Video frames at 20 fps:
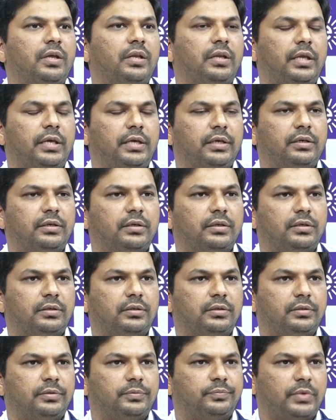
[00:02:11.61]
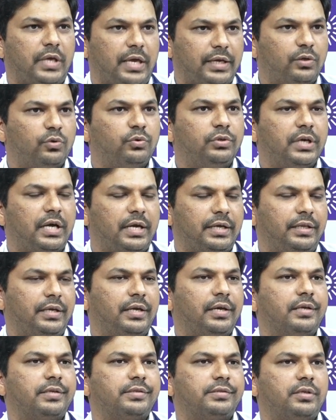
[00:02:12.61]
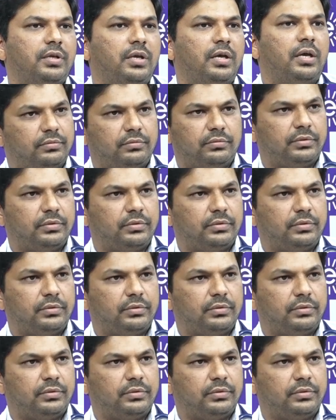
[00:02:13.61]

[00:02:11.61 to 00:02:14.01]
like acute diarrheas.